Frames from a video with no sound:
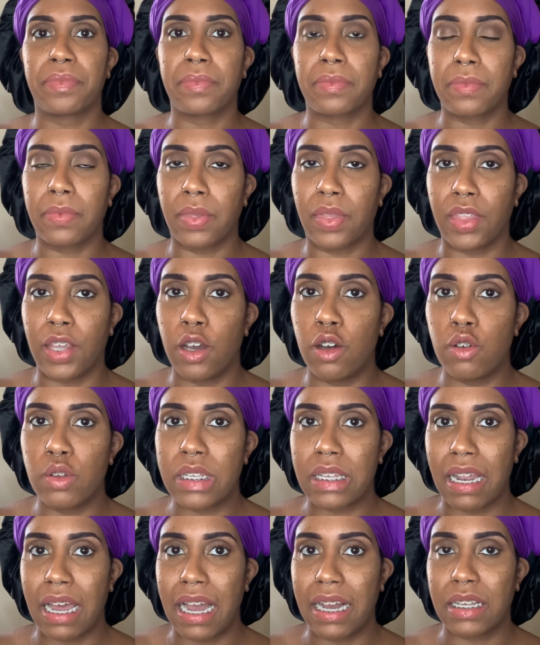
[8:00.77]
those
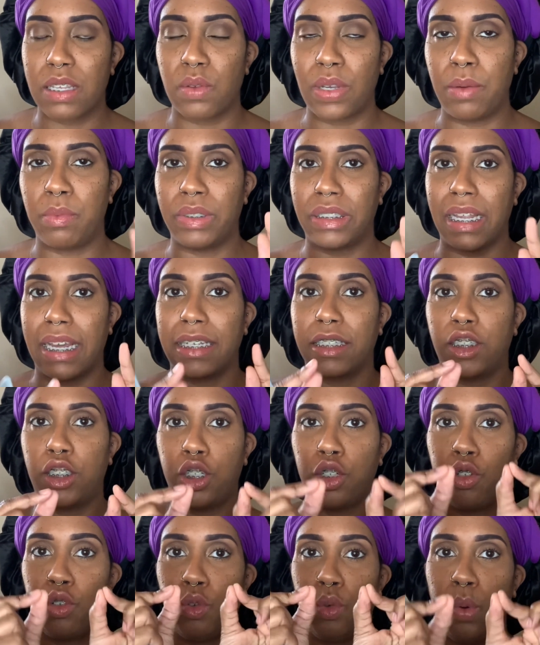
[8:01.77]
locks, it was like
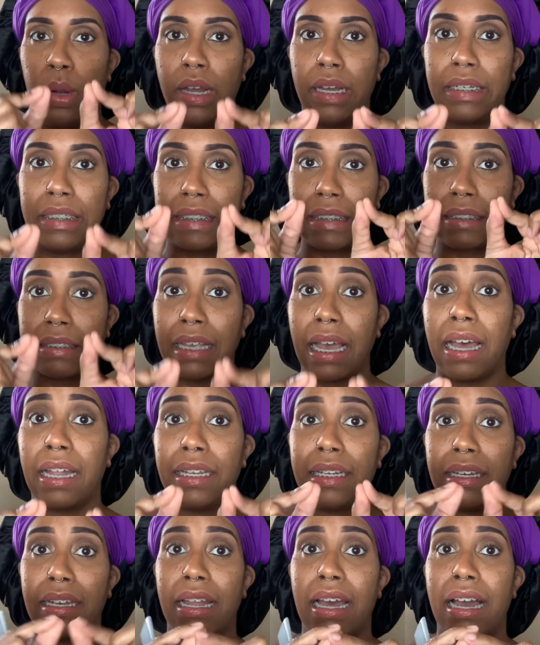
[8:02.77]
2
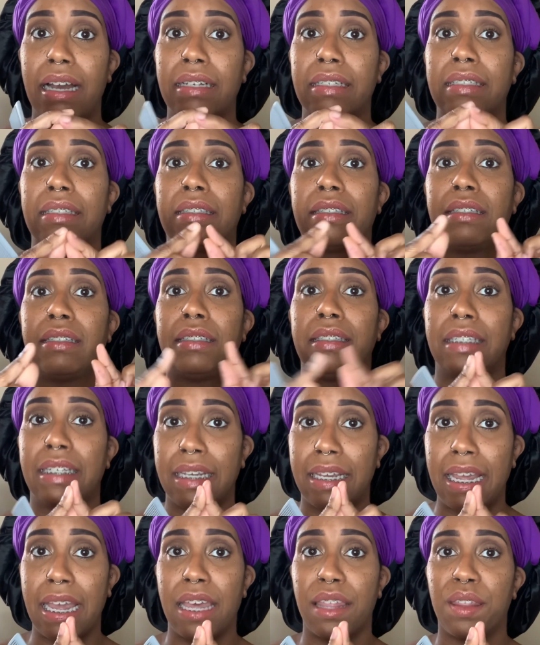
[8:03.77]
solid locks
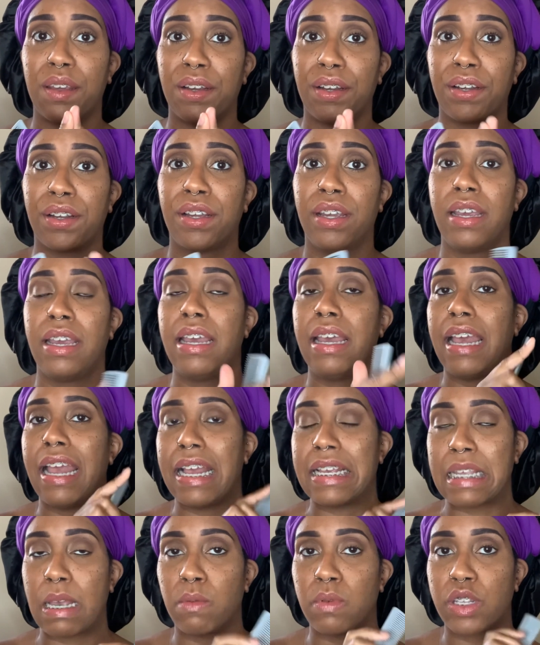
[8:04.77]
together as
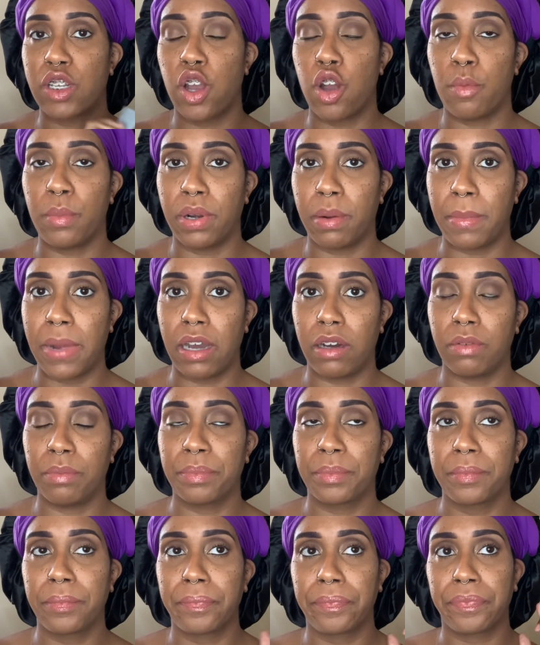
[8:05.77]
I was combing them out.
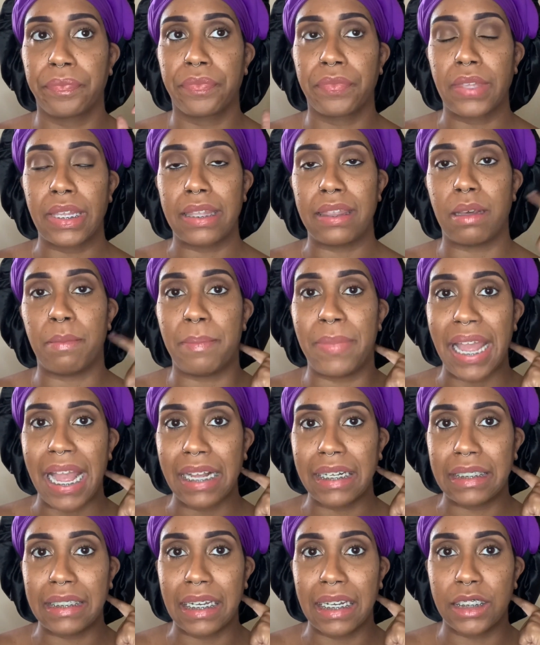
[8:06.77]
The back
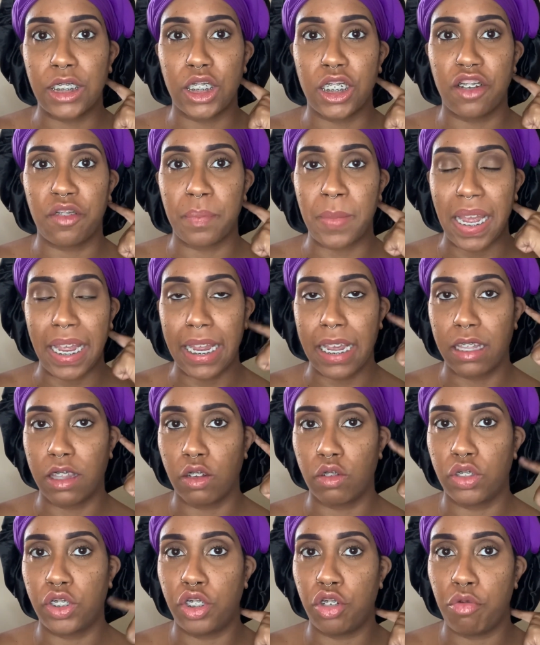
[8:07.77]
section of my hair, those
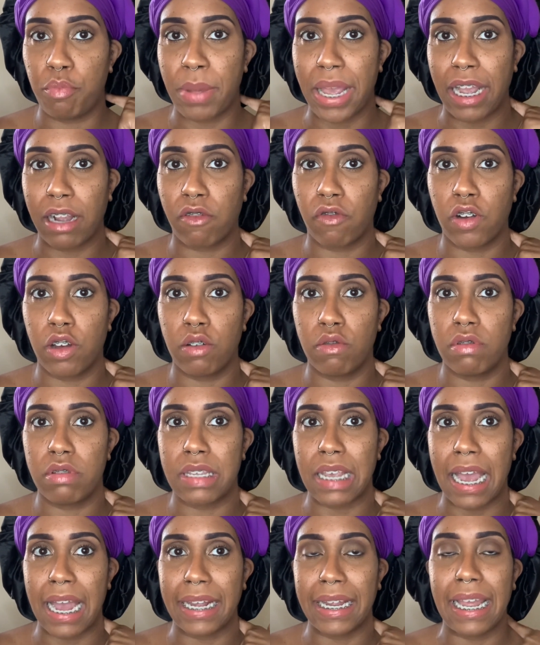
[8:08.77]
2 back rows,
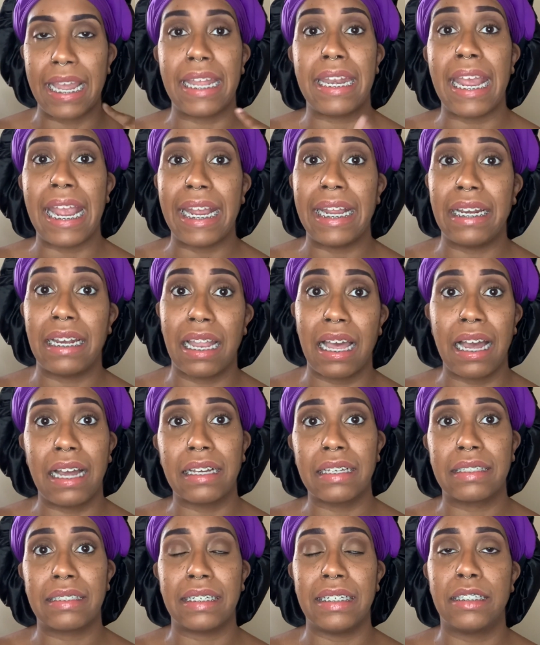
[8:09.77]
I had 8
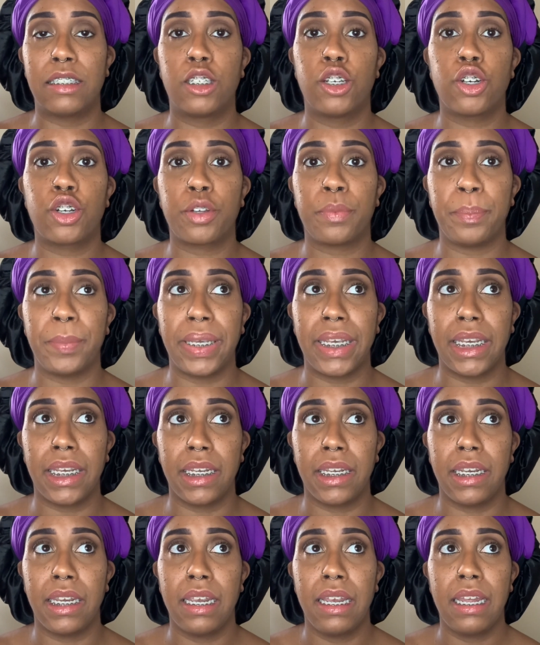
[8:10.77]
locks. It took
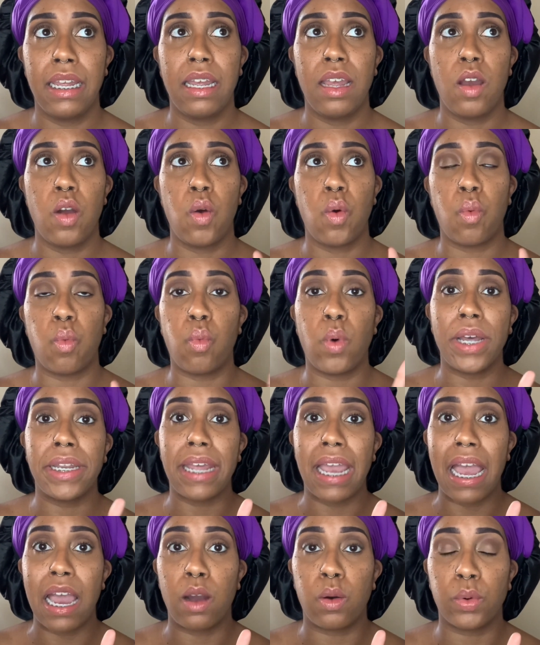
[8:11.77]
me 1
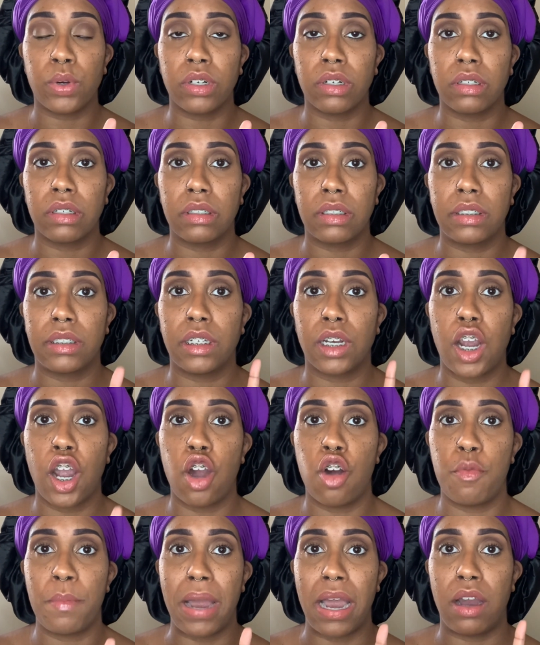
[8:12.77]
hour to
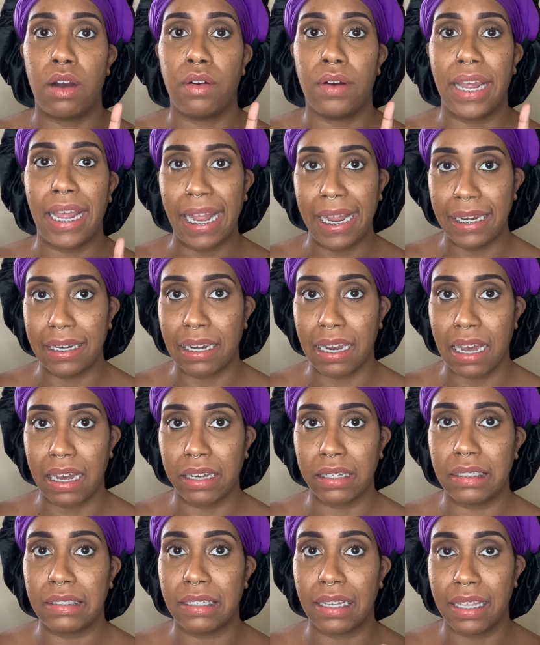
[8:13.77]
comb out 8
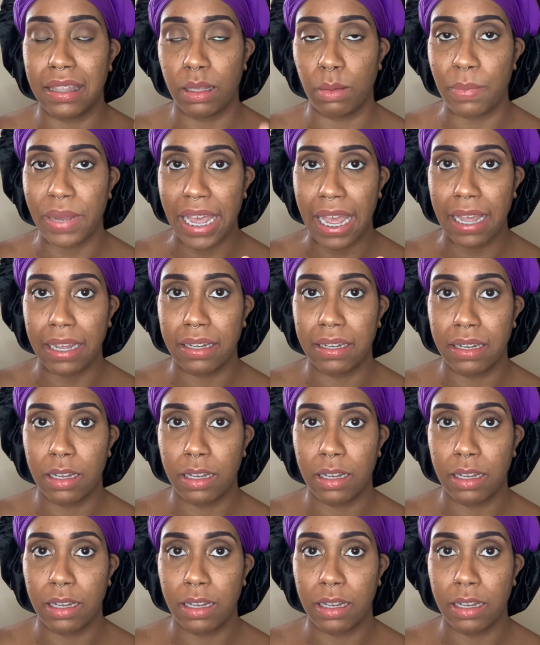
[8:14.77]
locks in the back.